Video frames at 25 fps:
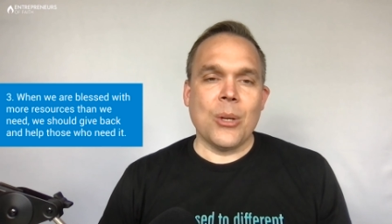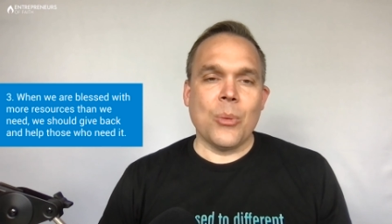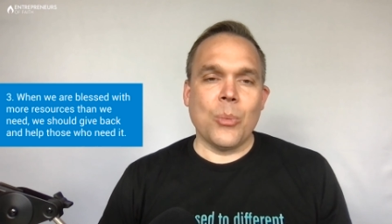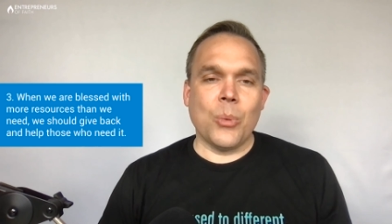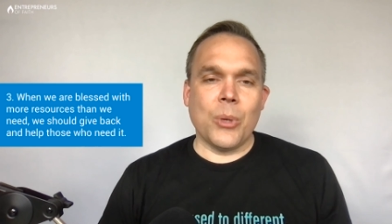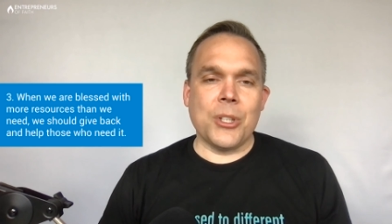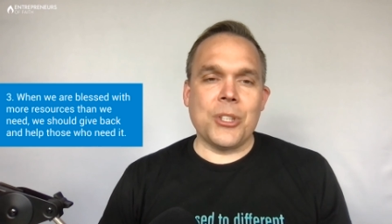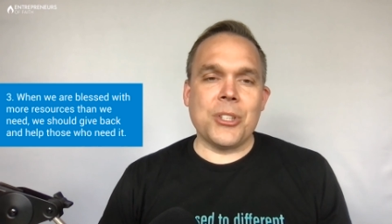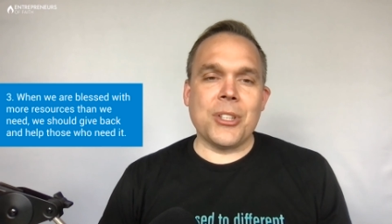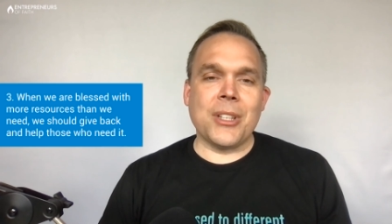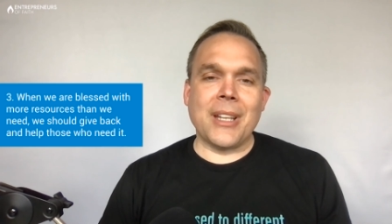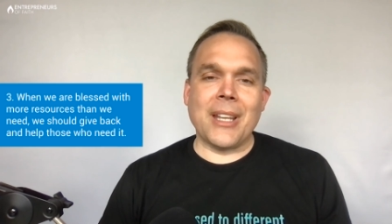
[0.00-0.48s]

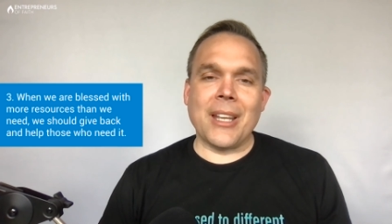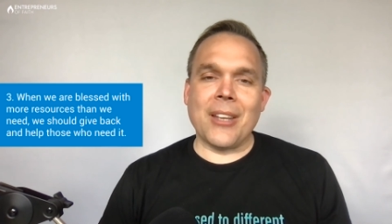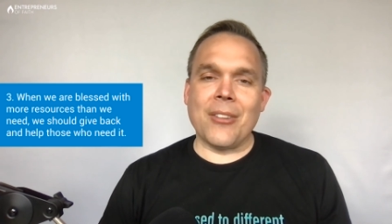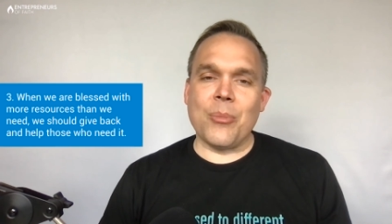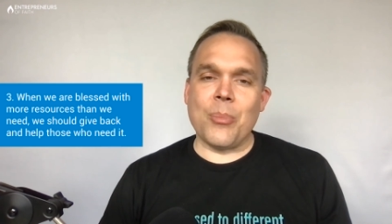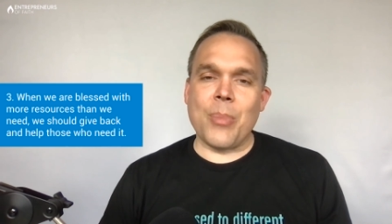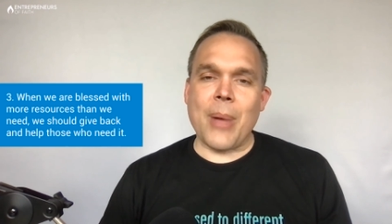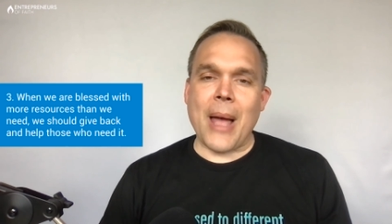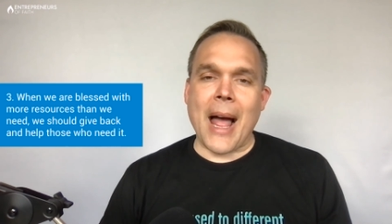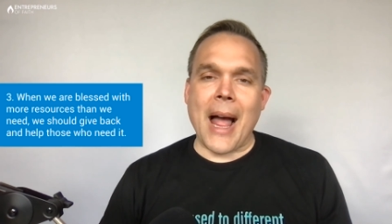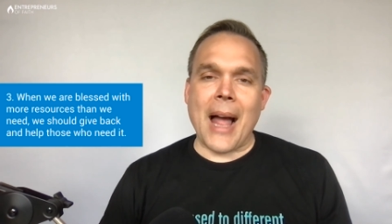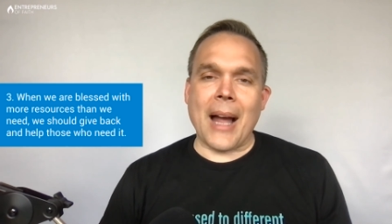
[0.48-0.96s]
we should
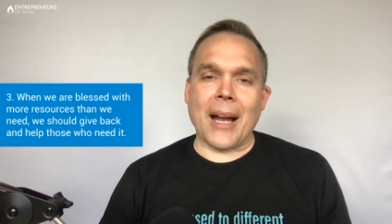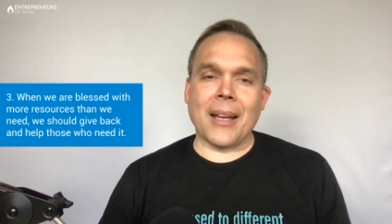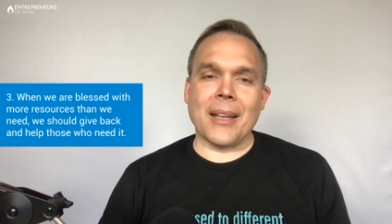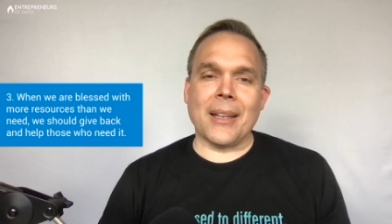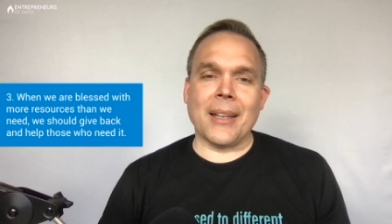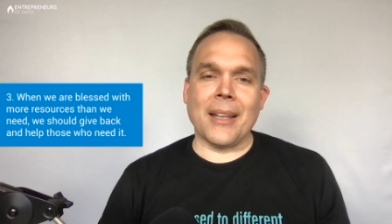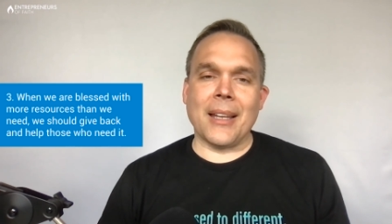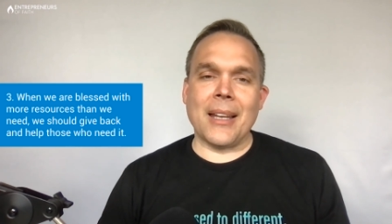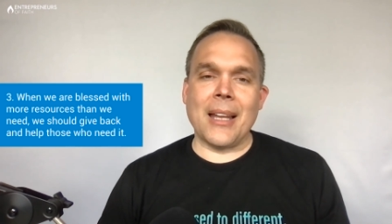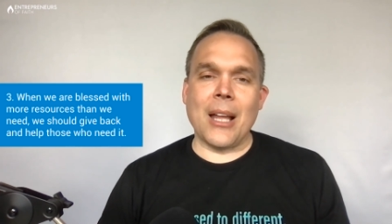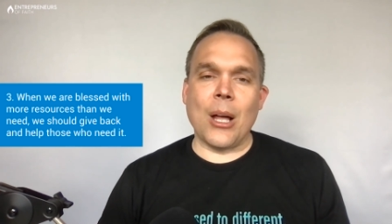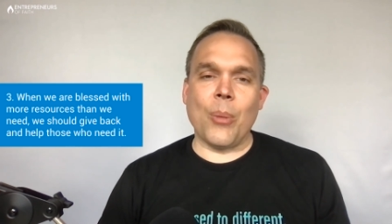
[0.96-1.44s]
give
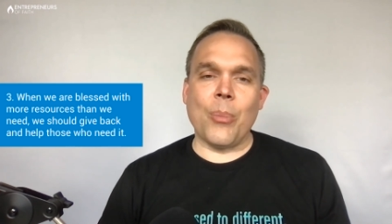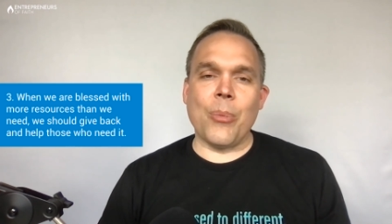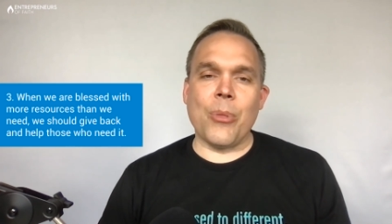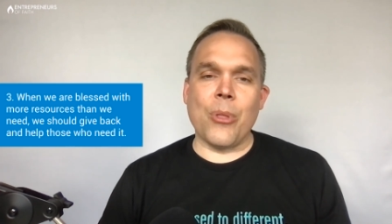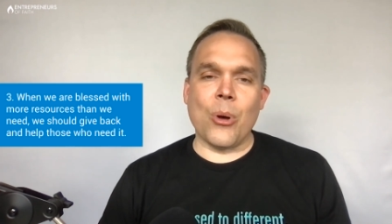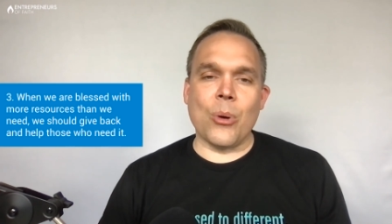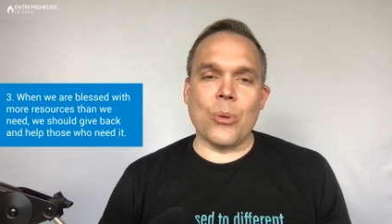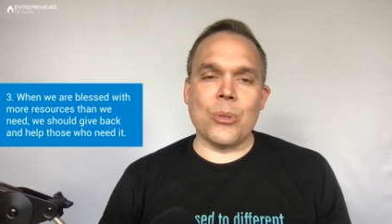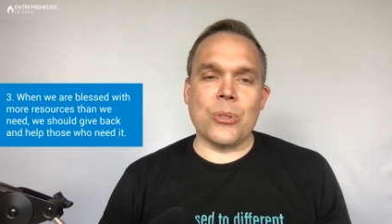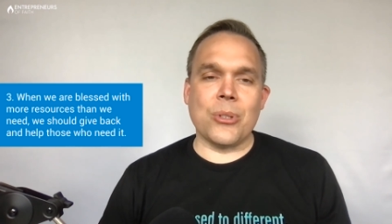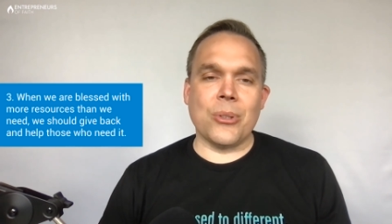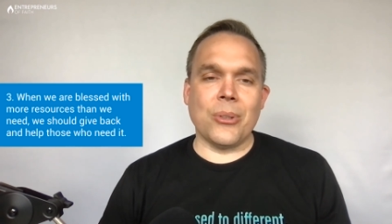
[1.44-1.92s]
back and help
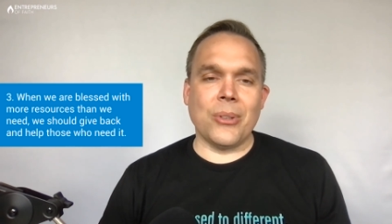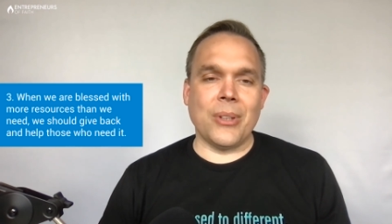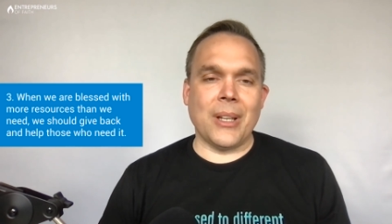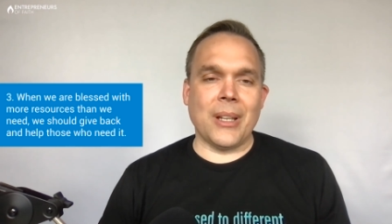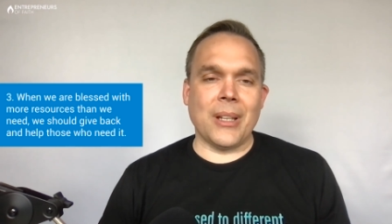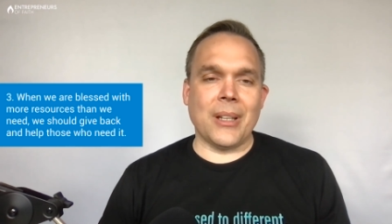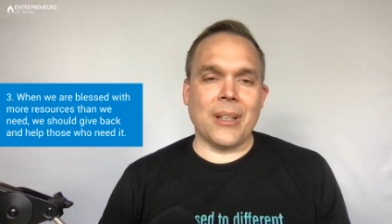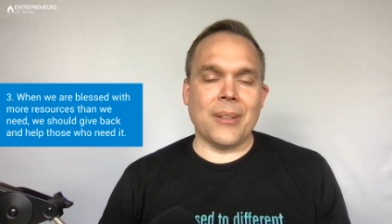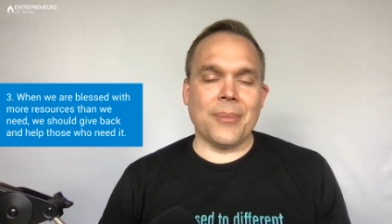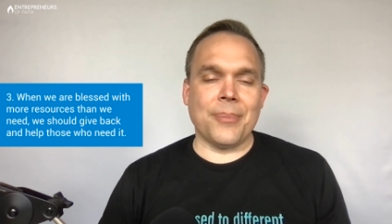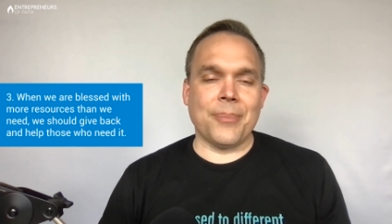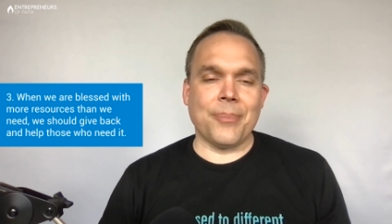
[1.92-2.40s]
those who
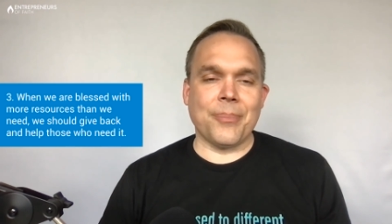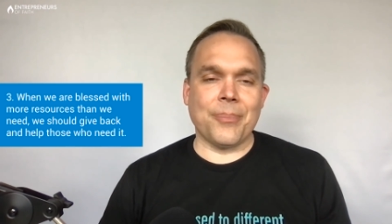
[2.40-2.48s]
need it.